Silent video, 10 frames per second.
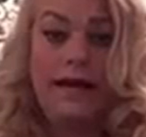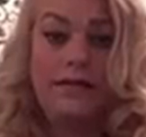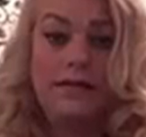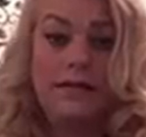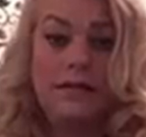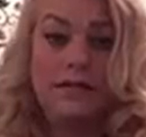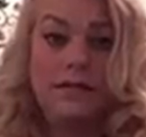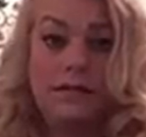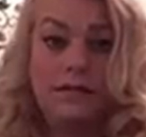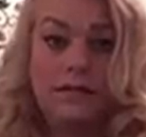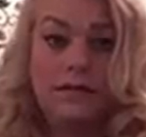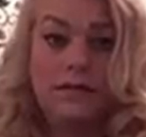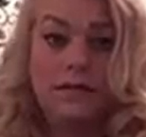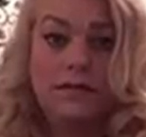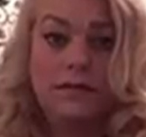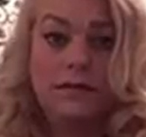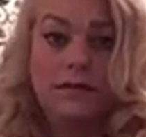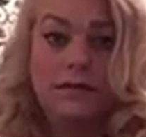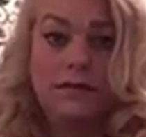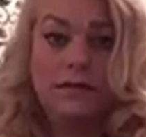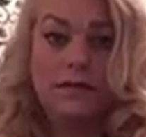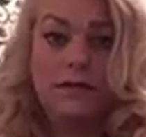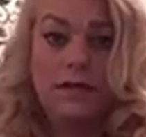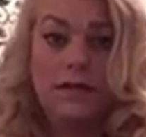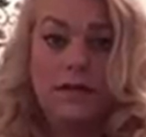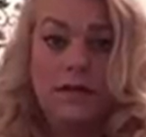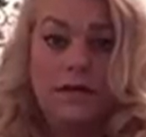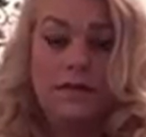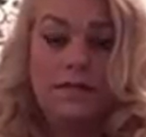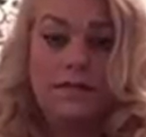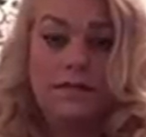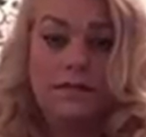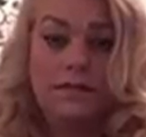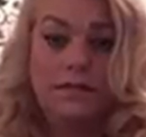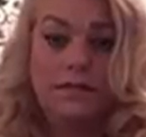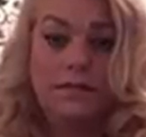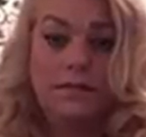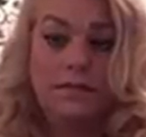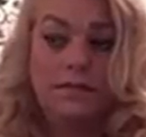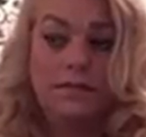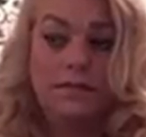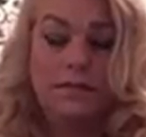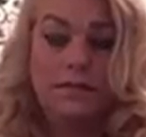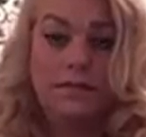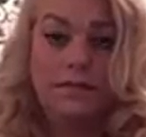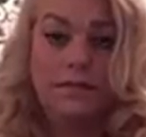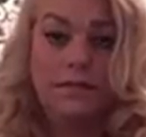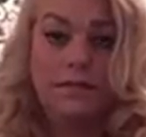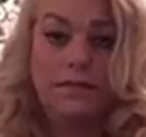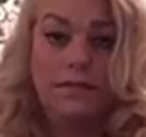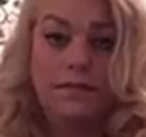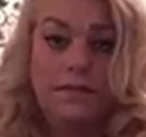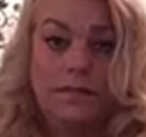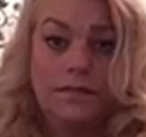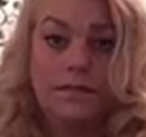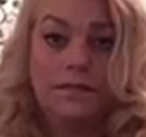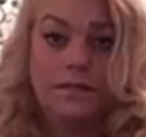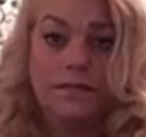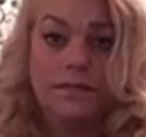(not speaking)